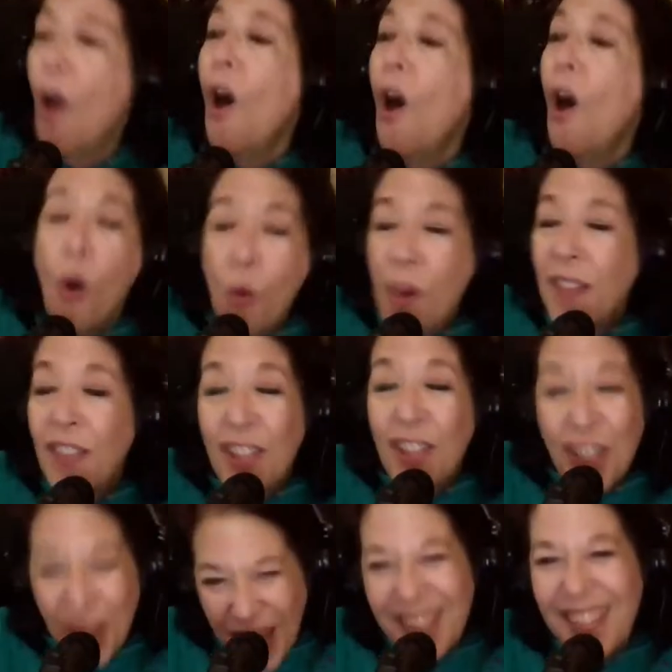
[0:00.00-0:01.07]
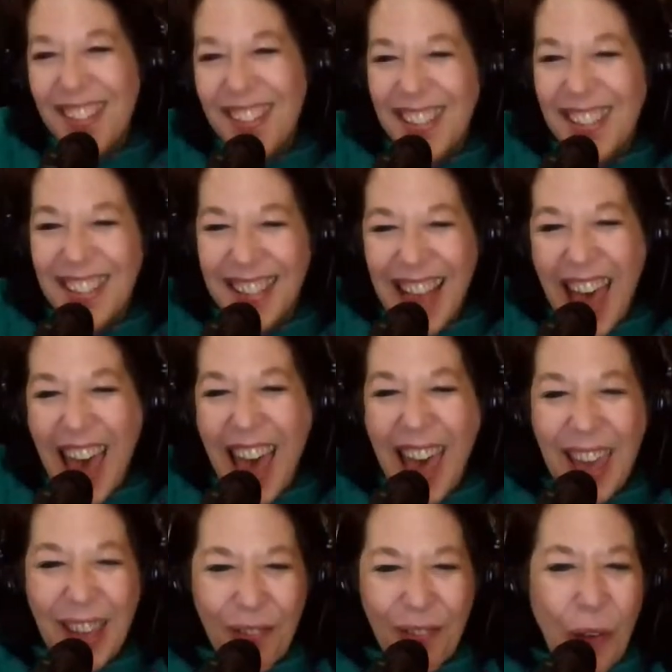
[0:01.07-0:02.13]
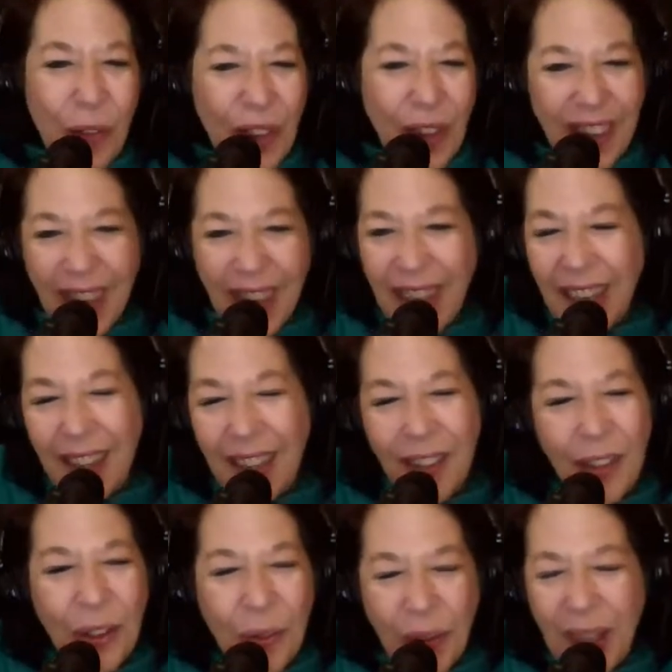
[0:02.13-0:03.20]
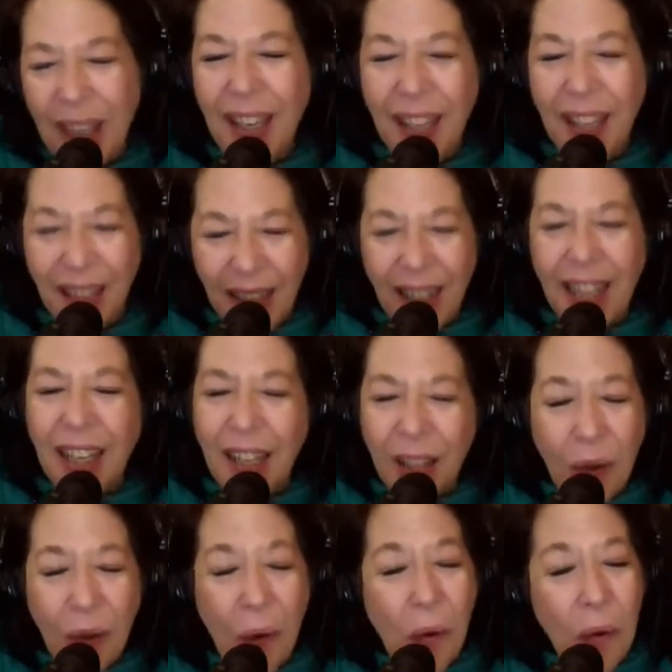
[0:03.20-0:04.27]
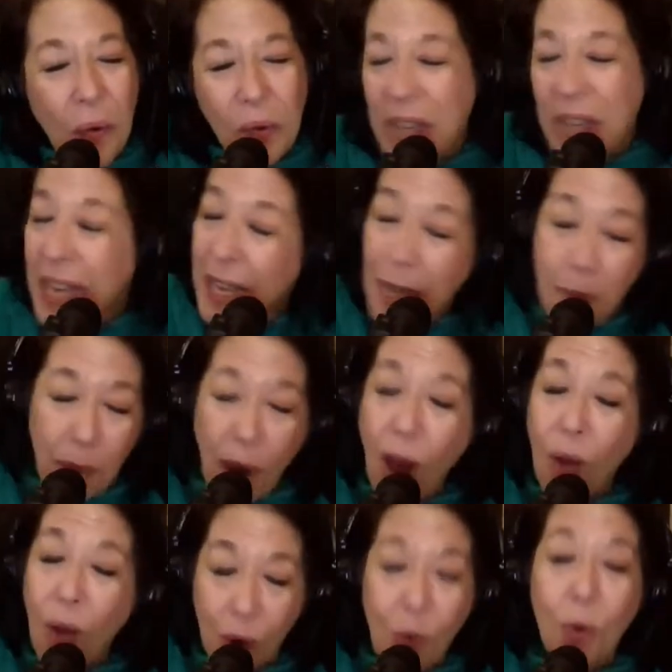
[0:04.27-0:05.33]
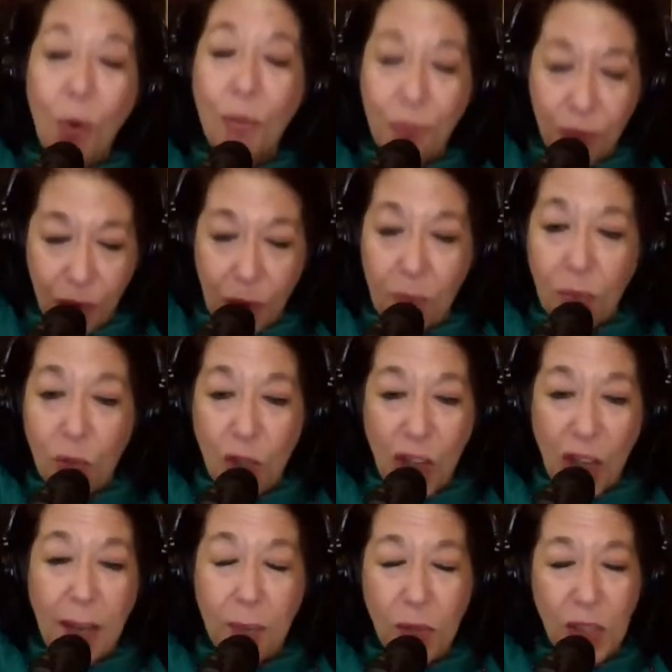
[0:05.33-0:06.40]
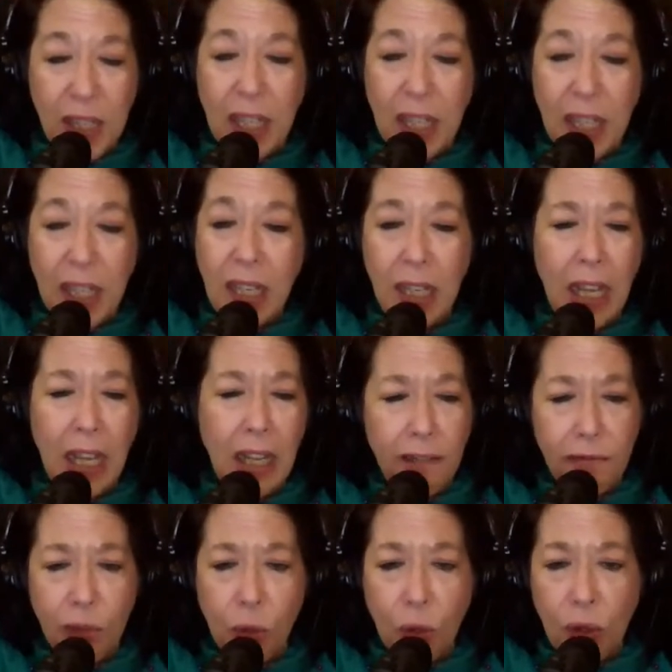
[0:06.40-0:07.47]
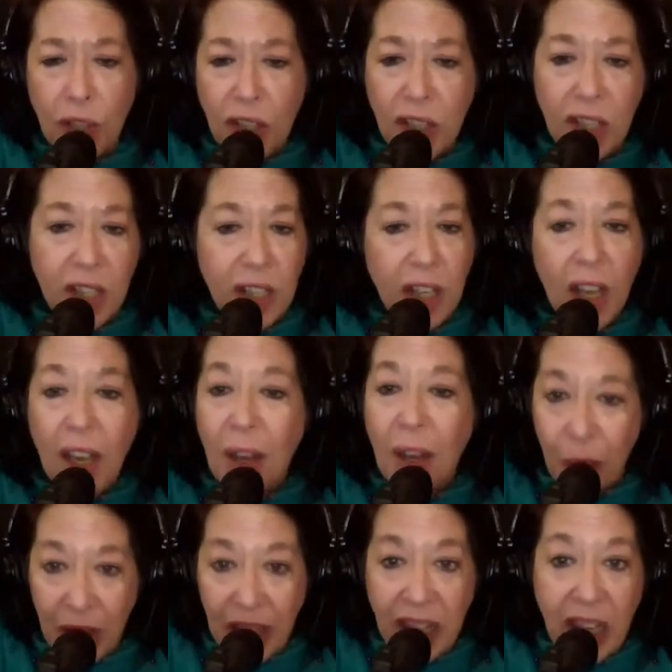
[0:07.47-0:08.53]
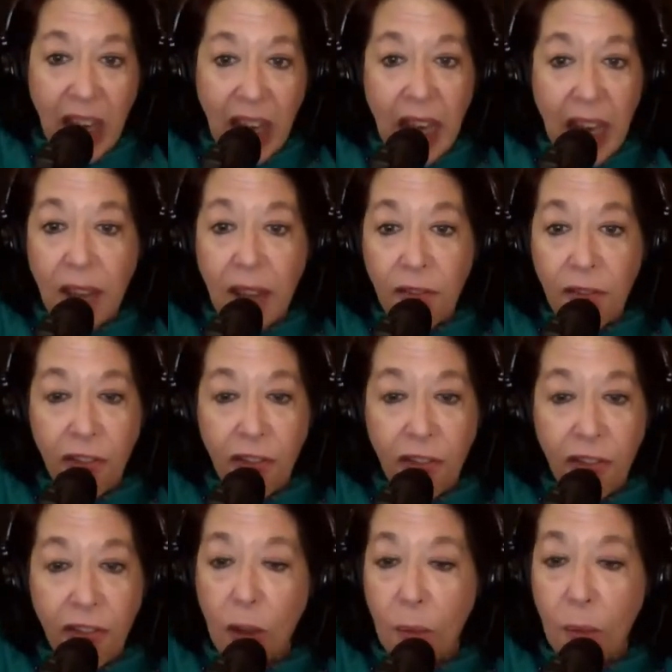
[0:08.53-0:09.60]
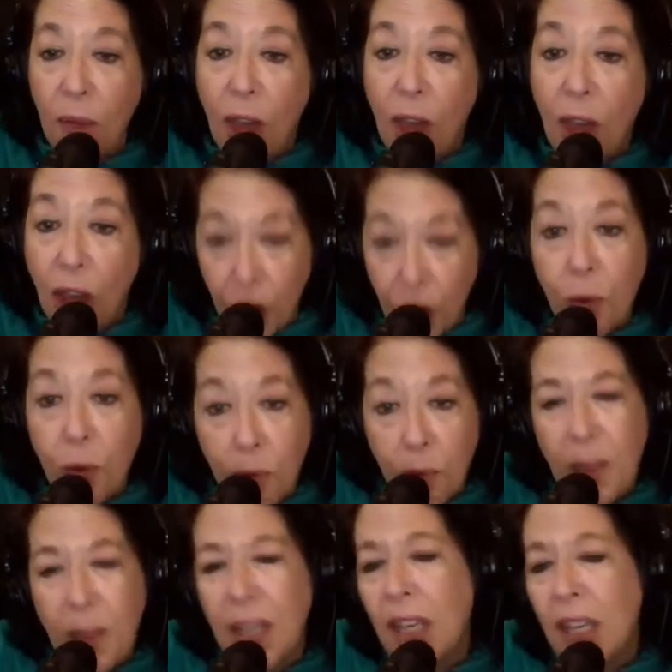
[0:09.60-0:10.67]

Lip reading: Oh, and the jester sang for the king and queen in a coat he borrowed from James Dean, and a voice that it came from you and me.